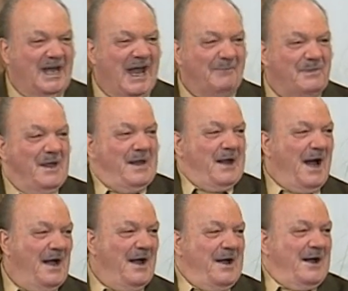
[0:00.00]
said,
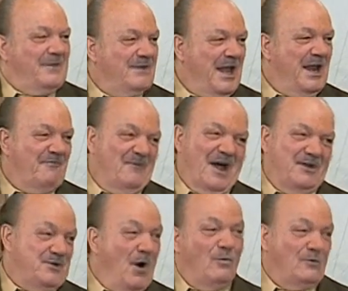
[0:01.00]
uh, that if
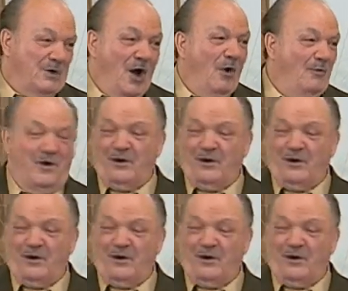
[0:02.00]
I don't go,